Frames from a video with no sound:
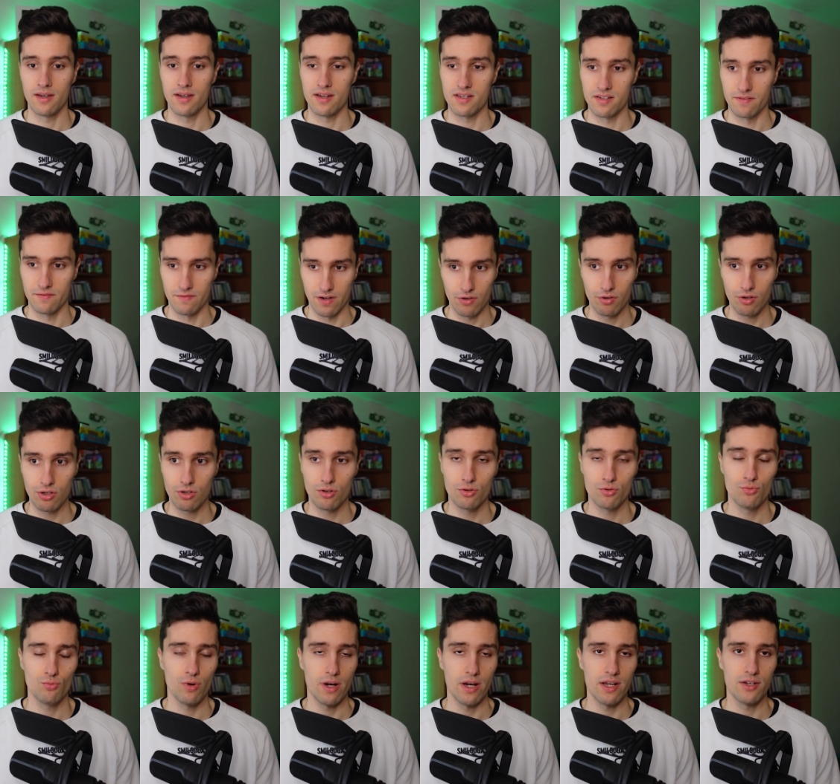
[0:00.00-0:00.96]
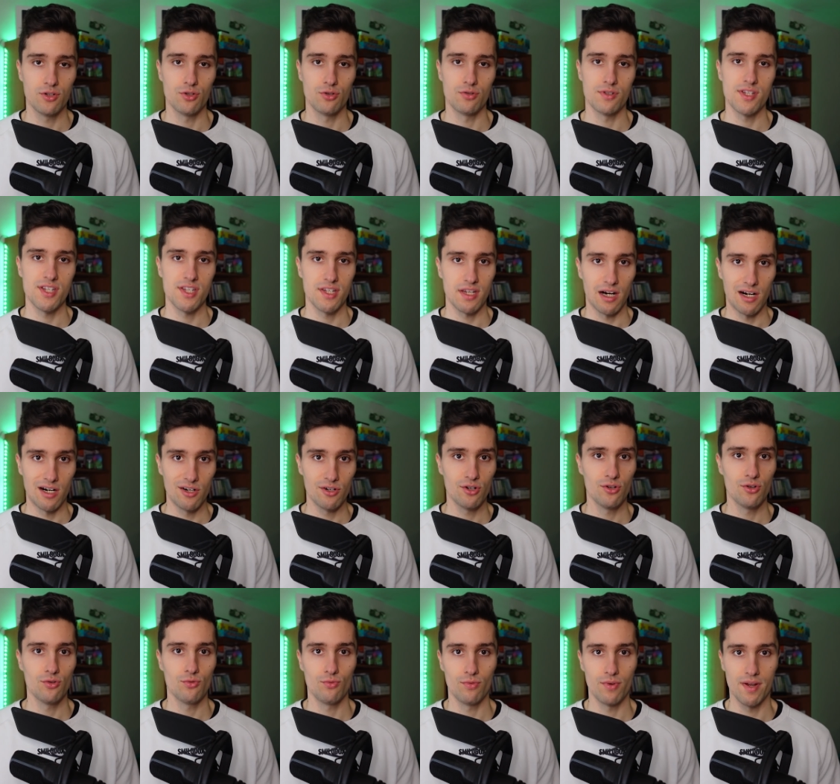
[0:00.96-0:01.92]
is a very good way to
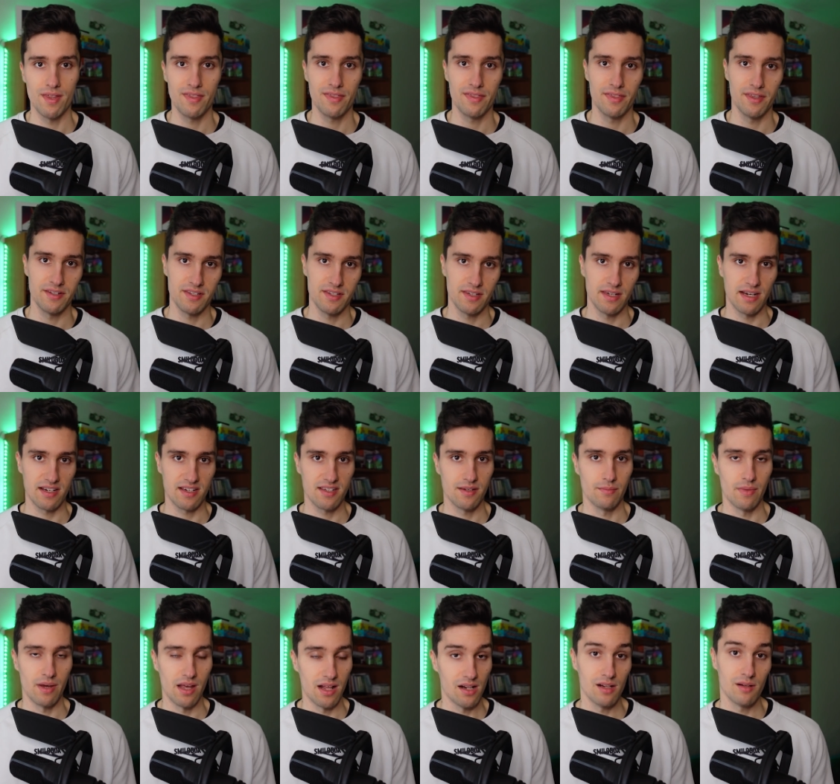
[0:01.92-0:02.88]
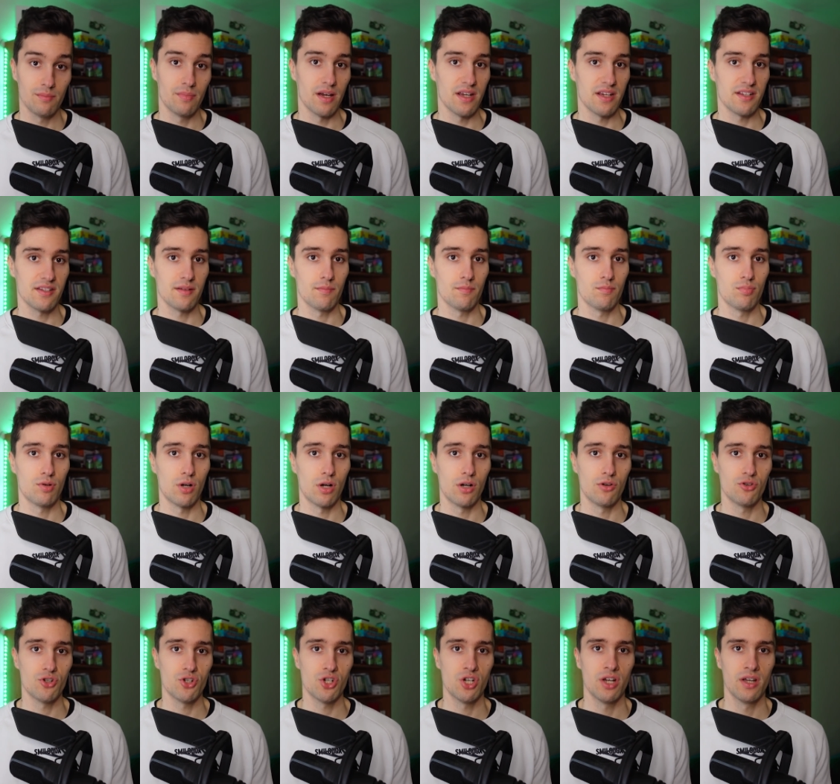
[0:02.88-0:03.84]
start with this XML based
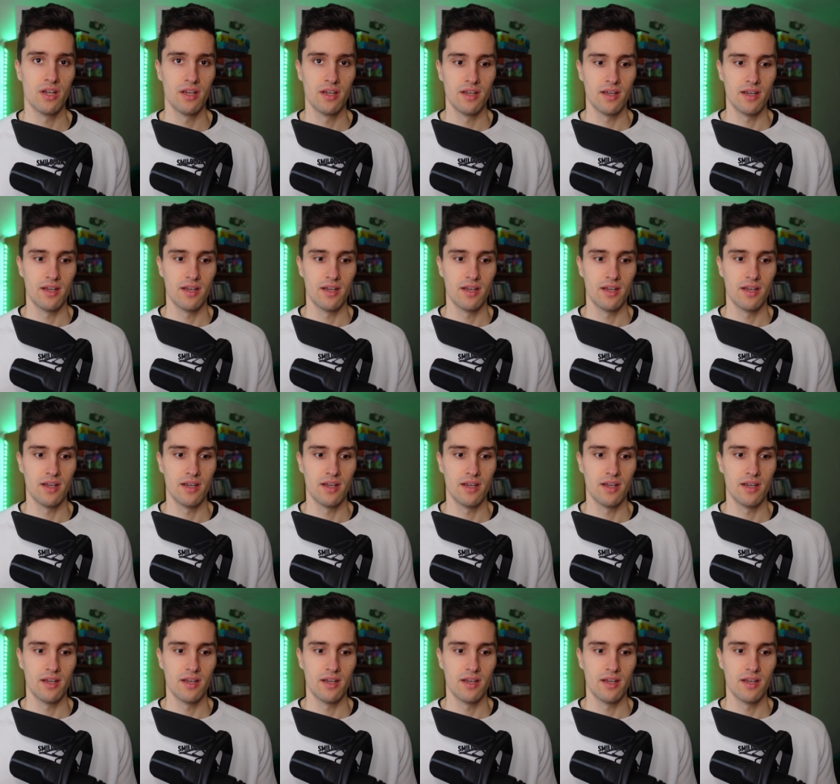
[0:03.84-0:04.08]
approach.